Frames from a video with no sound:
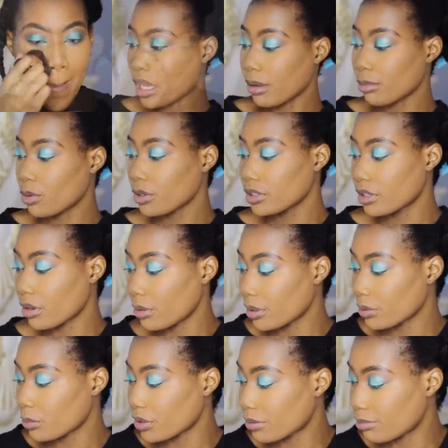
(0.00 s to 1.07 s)
Now I'm going to go
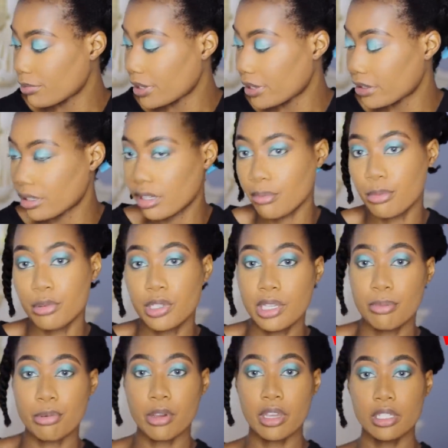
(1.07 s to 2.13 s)
in with my Kabuki